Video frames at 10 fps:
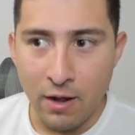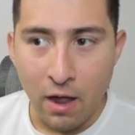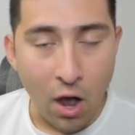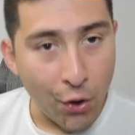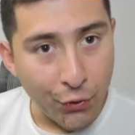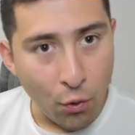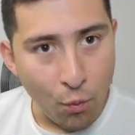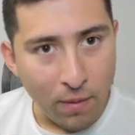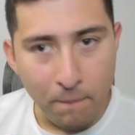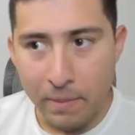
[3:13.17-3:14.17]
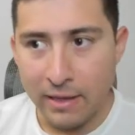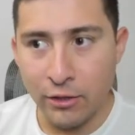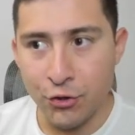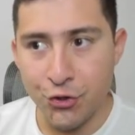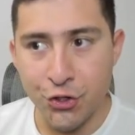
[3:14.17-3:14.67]
101
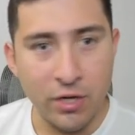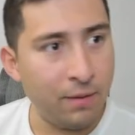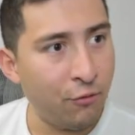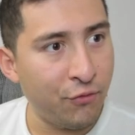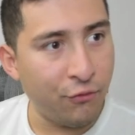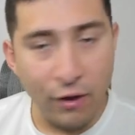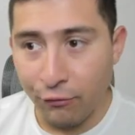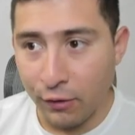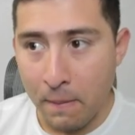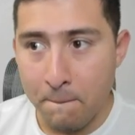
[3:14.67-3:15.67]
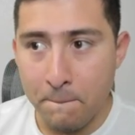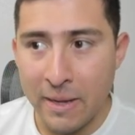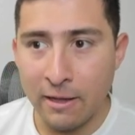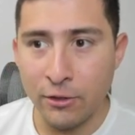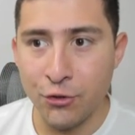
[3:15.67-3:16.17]
billion SHIB, 15
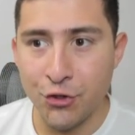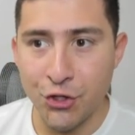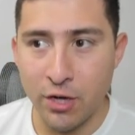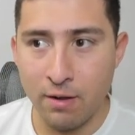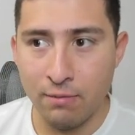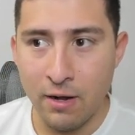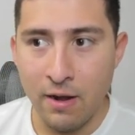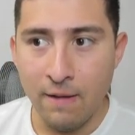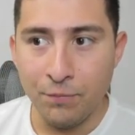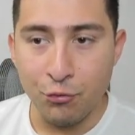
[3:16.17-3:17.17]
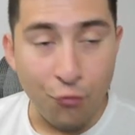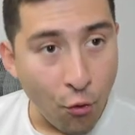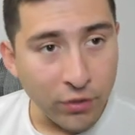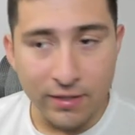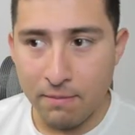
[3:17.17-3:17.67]
billion SHIB,
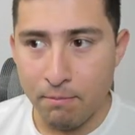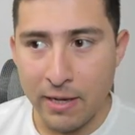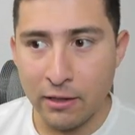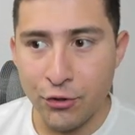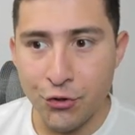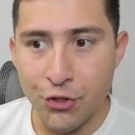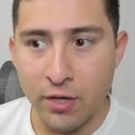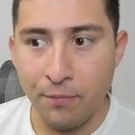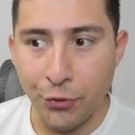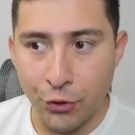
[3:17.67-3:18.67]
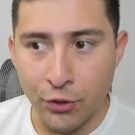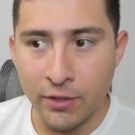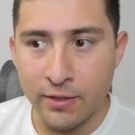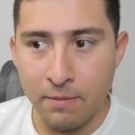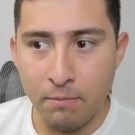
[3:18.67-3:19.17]
14 billion SHIB,
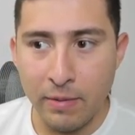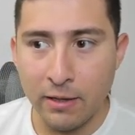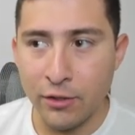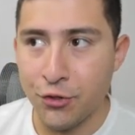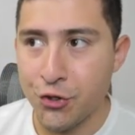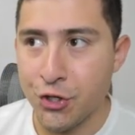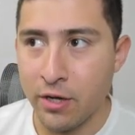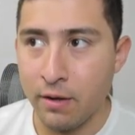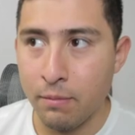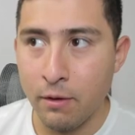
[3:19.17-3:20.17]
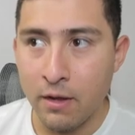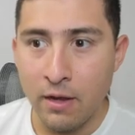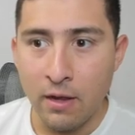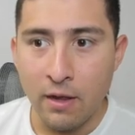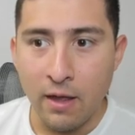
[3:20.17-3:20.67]
13 billion SHIB.
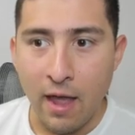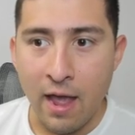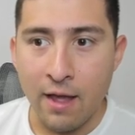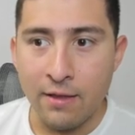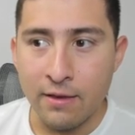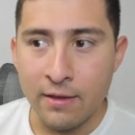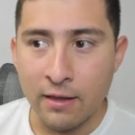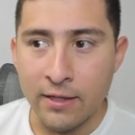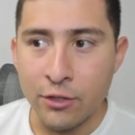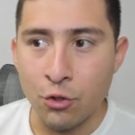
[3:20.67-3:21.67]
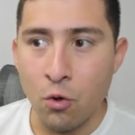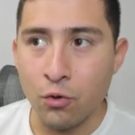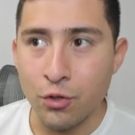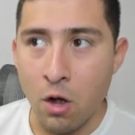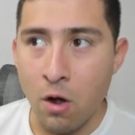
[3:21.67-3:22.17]
And the list
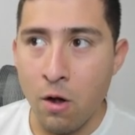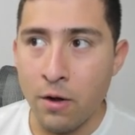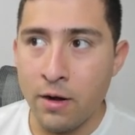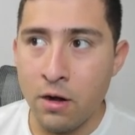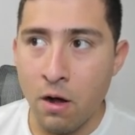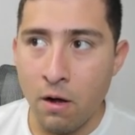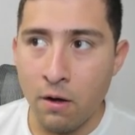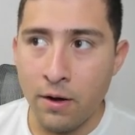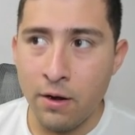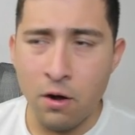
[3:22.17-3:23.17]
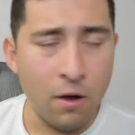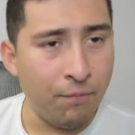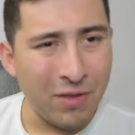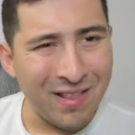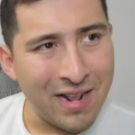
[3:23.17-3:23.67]
goes on and on and
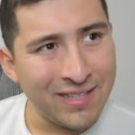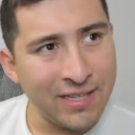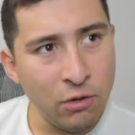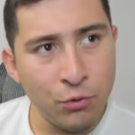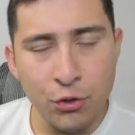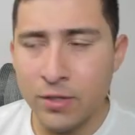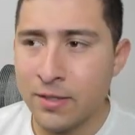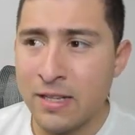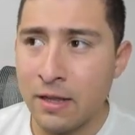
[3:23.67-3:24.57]
on. And let's see which is